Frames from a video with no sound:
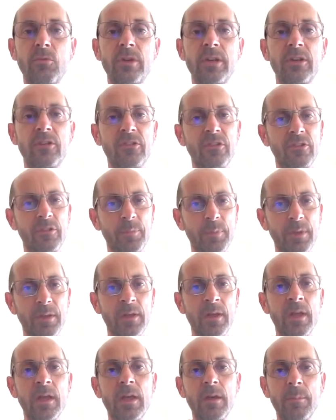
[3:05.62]
regions.
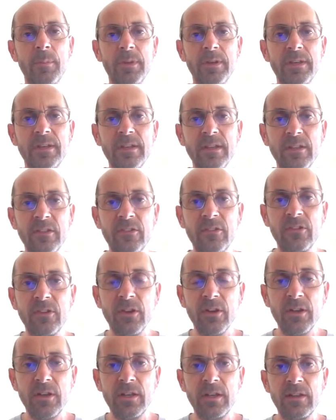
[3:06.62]
But it is
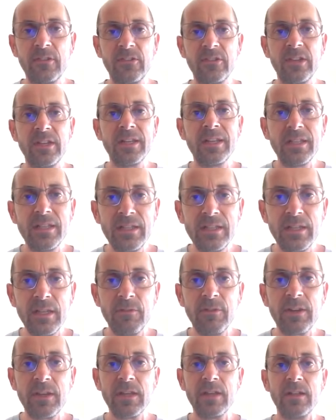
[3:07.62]
turning
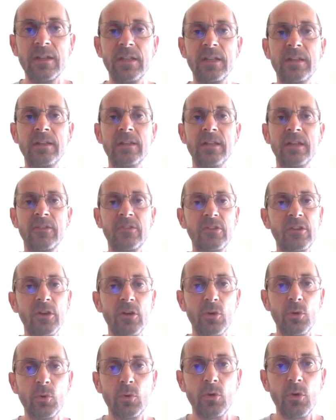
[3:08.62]
significantly less
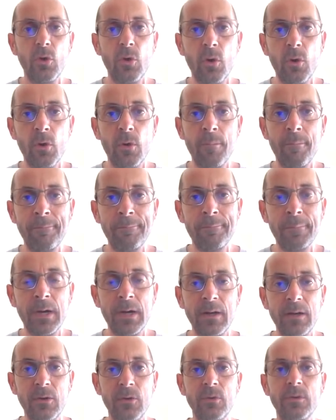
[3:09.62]
cold or
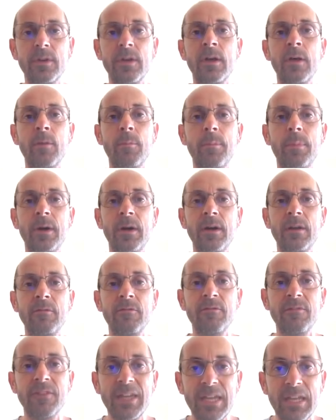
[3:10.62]
milder
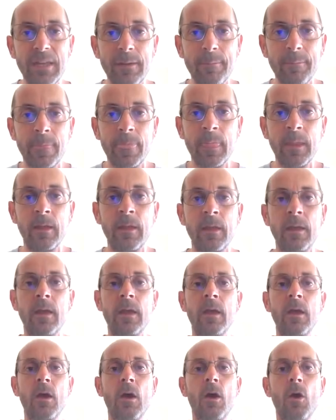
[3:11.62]
by then.
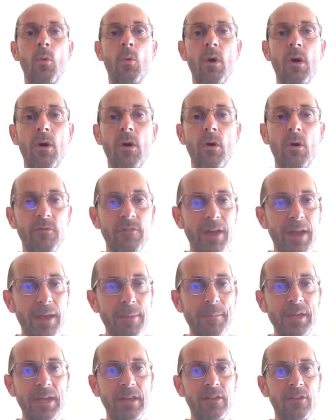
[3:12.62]
What
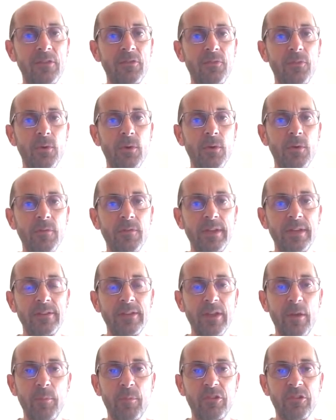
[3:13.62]
that means for the
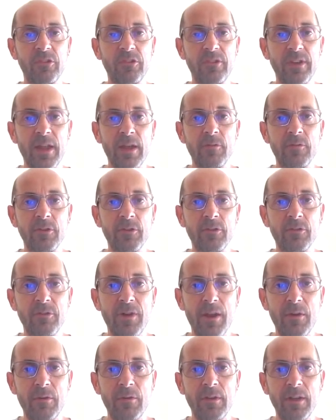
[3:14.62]
temperatures down at the
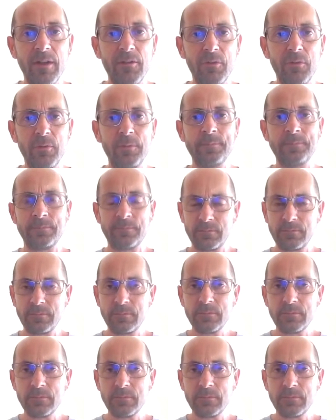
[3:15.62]
ground level,